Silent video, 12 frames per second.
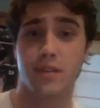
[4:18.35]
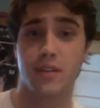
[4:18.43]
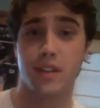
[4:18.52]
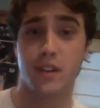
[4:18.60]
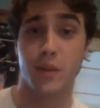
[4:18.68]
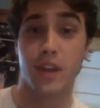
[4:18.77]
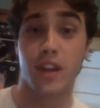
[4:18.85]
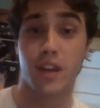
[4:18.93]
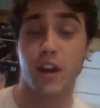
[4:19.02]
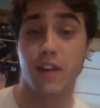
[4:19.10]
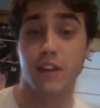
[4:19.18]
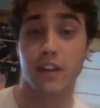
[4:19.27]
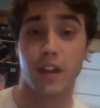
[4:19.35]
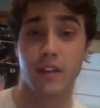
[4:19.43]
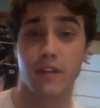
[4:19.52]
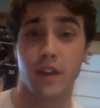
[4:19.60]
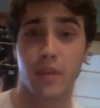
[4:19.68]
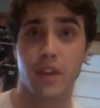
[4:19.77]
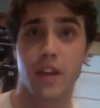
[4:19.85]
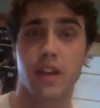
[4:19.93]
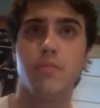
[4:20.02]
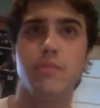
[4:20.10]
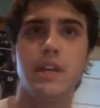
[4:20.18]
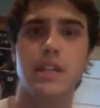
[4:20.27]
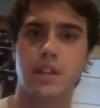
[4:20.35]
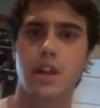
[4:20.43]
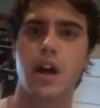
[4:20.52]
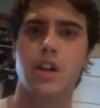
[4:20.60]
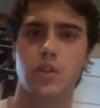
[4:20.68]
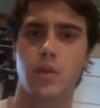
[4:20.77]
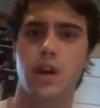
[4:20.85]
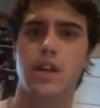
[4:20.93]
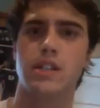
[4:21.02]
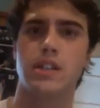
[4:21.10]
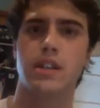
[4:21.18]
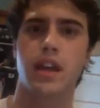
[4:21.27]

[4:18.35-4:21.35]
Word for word: you know, we are having a lot of fun with it, and it means a lot to us.